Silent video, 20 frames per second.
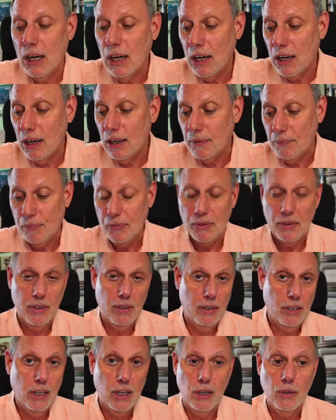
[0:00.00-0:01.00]
Uh,
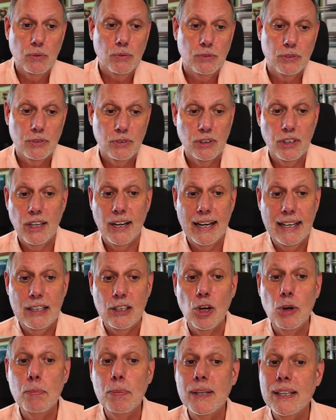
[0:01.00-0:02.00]
you know, there
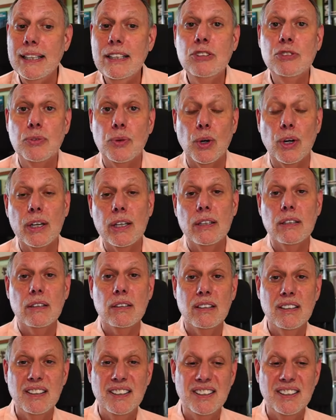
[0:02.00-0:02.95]
ain't no police for it,